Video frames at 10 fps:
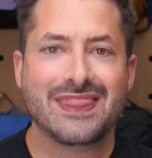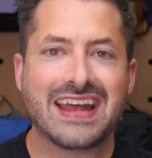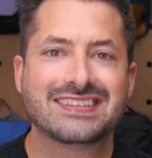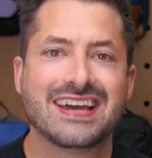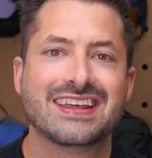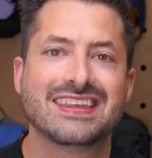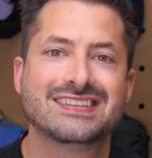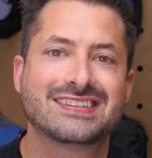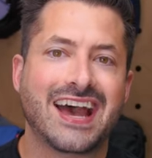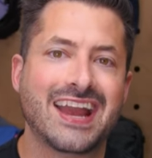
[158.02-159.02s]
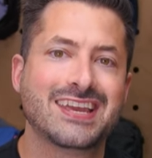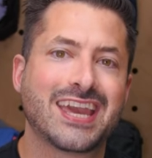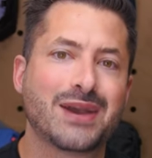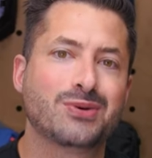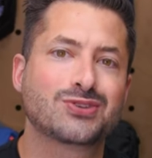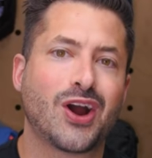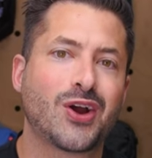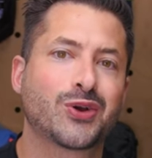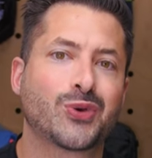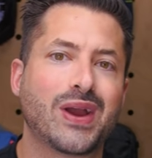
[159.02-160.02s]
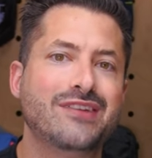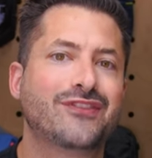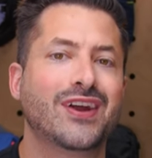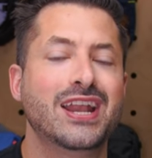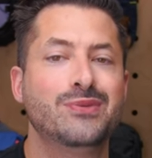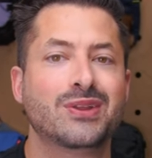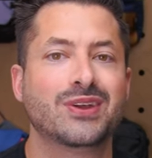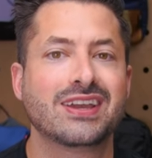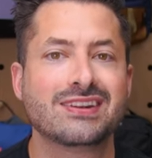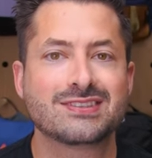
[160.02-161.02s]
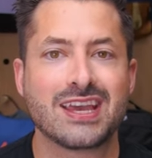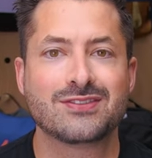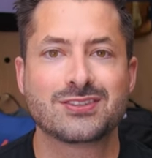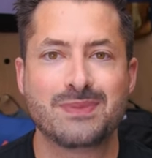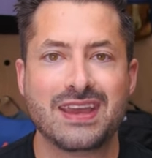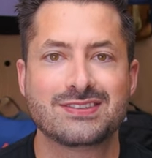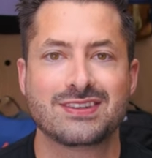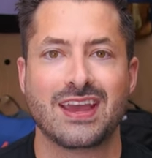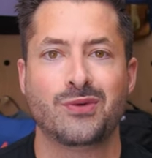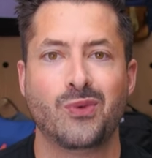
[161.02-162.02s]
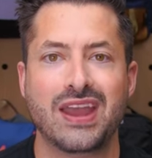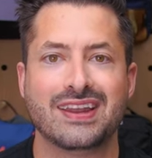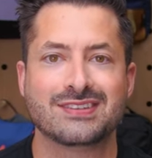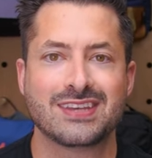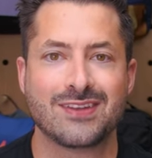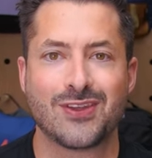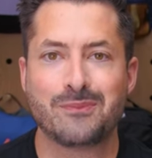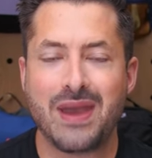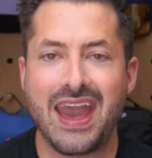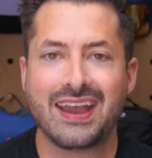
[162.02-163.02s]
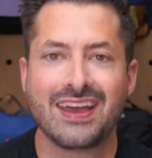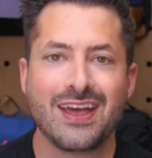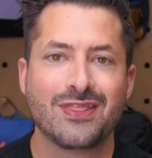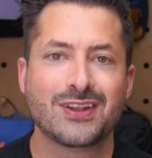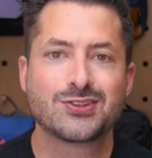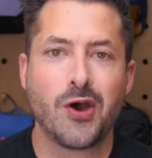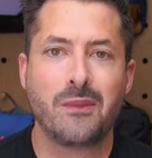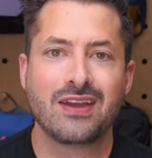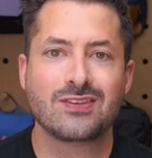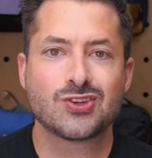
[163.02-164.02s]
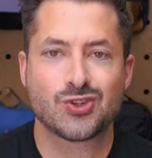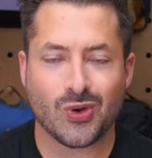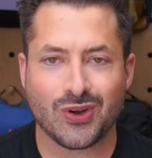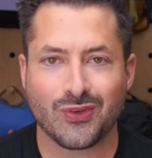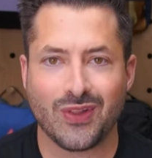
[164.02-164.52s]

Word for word: That said, these tiny cables are great for anyone looking to save space and weight inside of their bag that don't mind the shorter